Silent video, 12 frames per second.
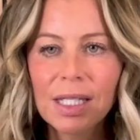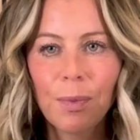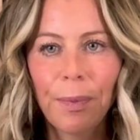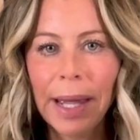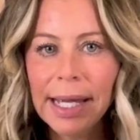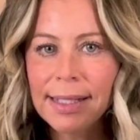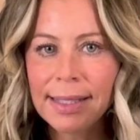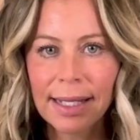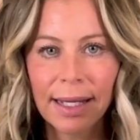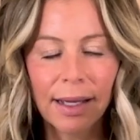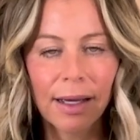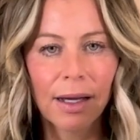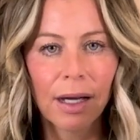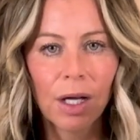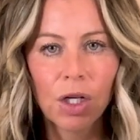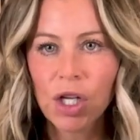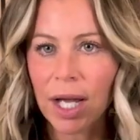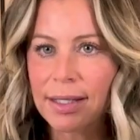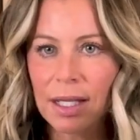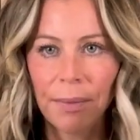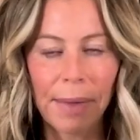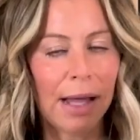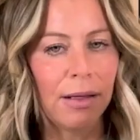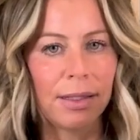basic checks and
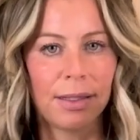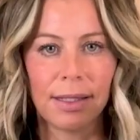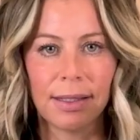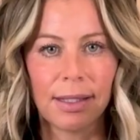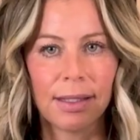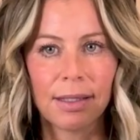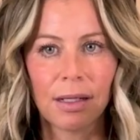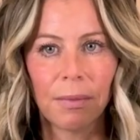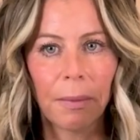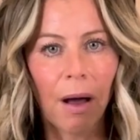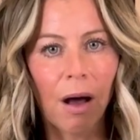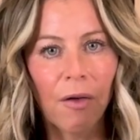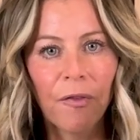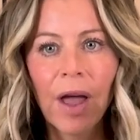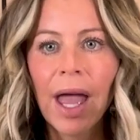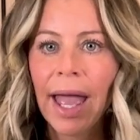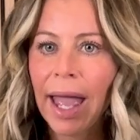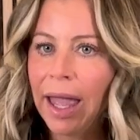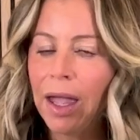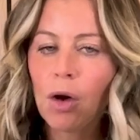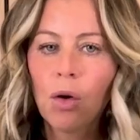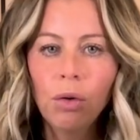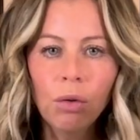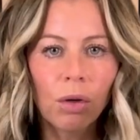balances system of, hey,
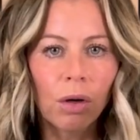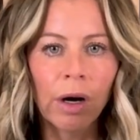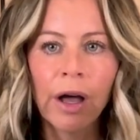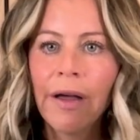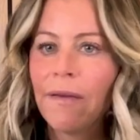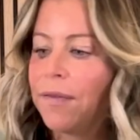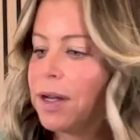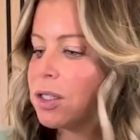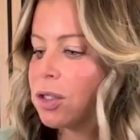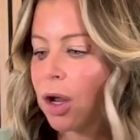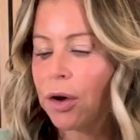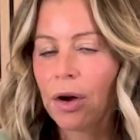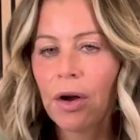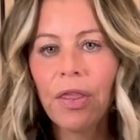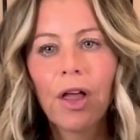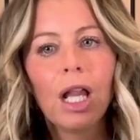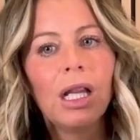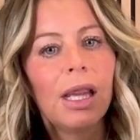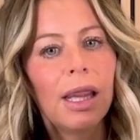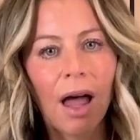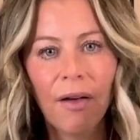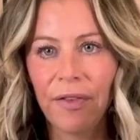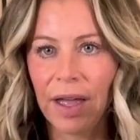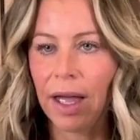cool, fittest on earth,
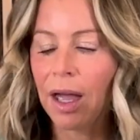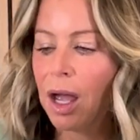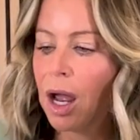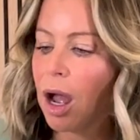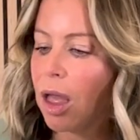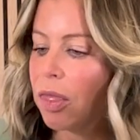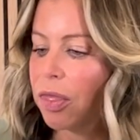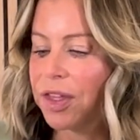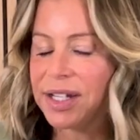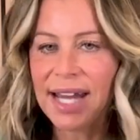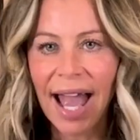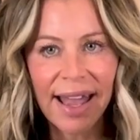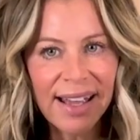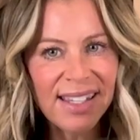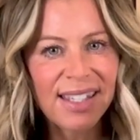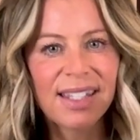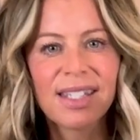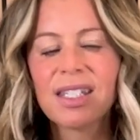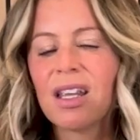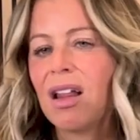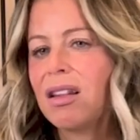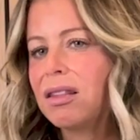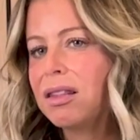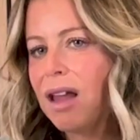love it. The tests,
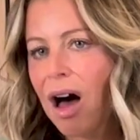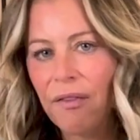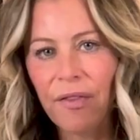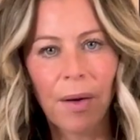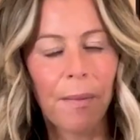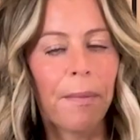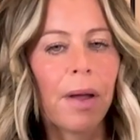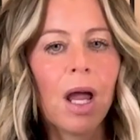love them.